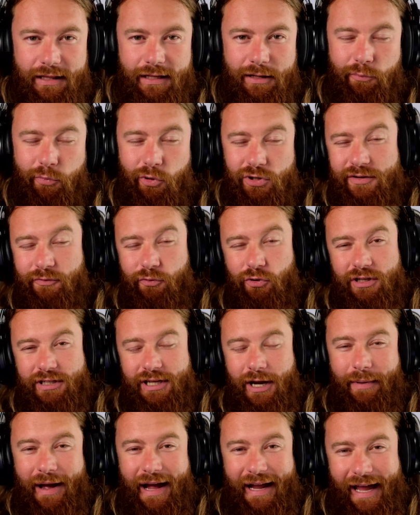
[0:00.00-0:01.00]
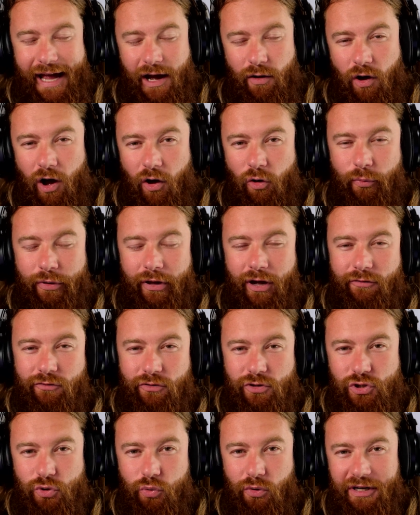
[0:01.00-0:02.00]
Boys, if you wanted to come hang out, I will be over on
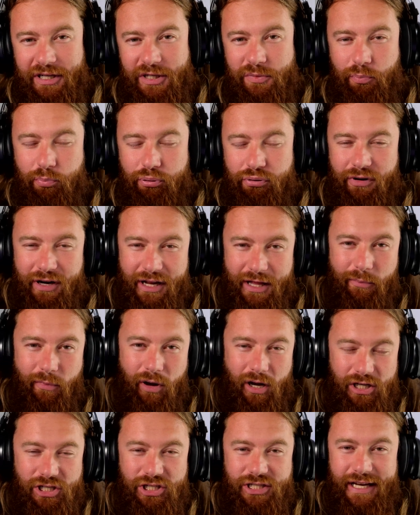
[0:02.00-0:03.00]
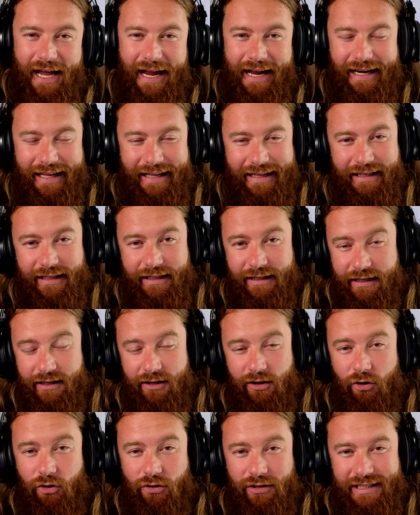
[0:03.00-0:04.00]
Twitch pretty much daily
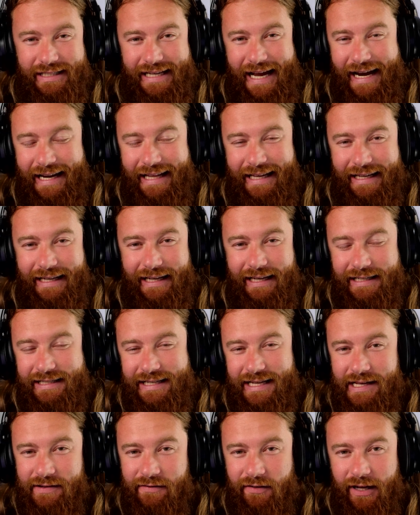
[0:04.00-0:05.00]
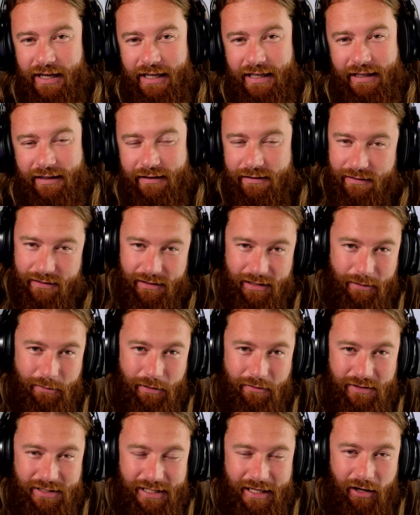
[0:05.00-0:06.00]
on Danneh TV. Come over
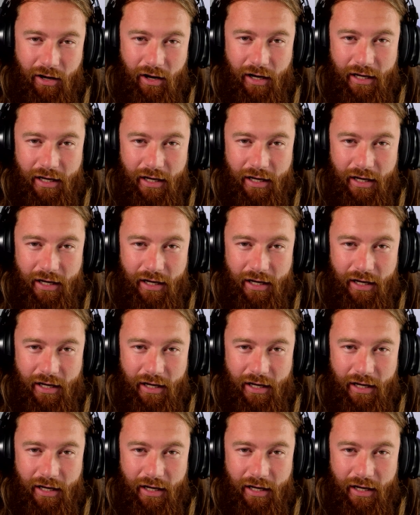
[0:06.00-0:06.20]
and say hi.